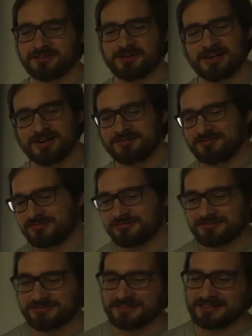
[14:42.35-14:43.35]
You have
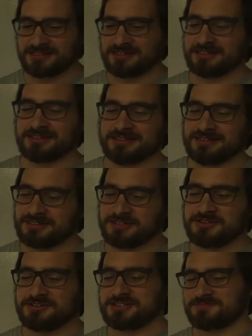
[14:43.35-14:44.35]
a
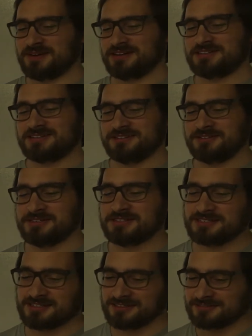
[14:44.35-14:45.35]
huge patch
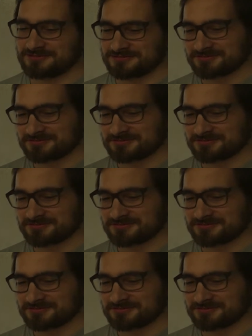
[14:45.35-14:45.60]
series of